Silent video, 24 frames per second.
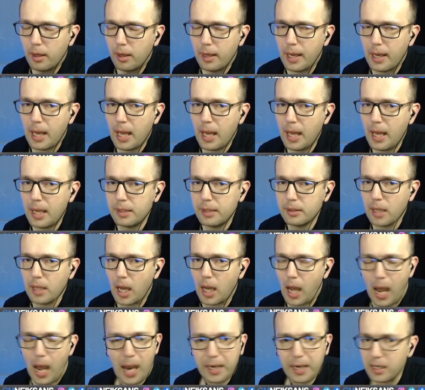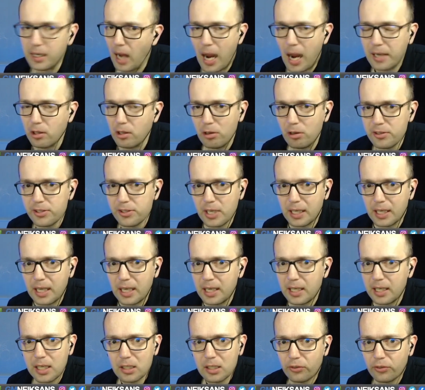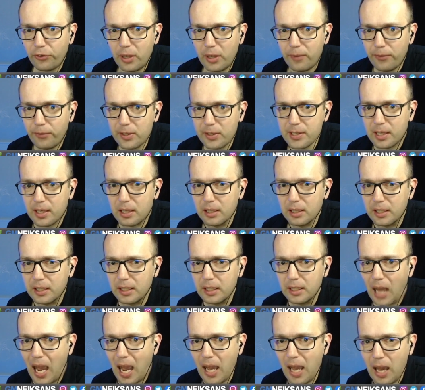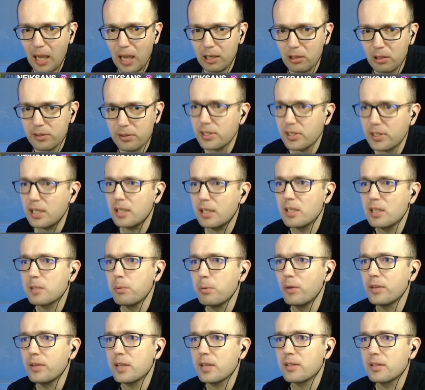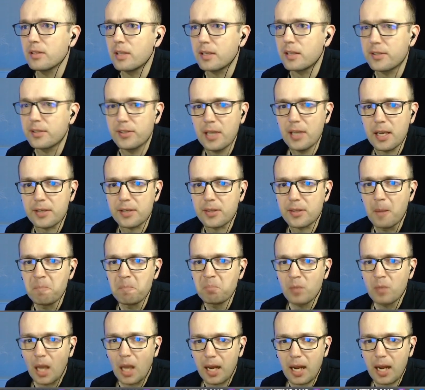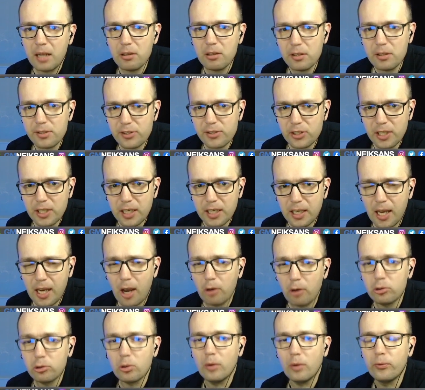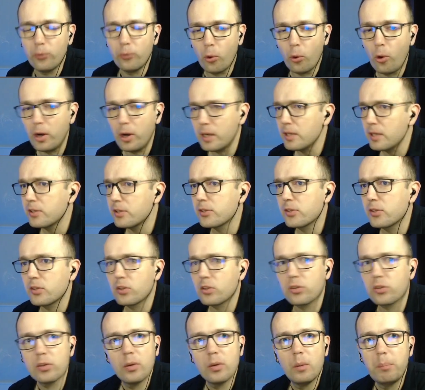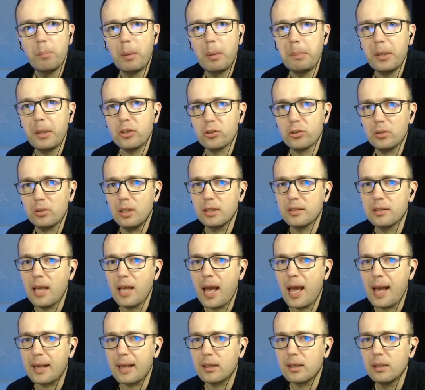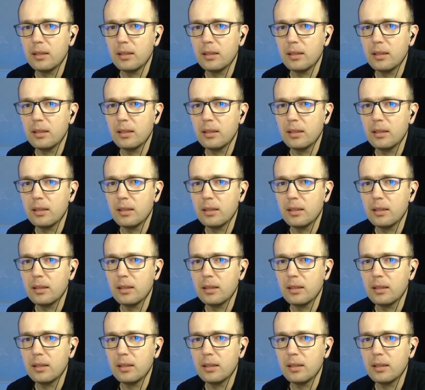And I don't see king e3 physically. I don't see. This move doesn't exist. And I don't see how to avoid this perpetual attack.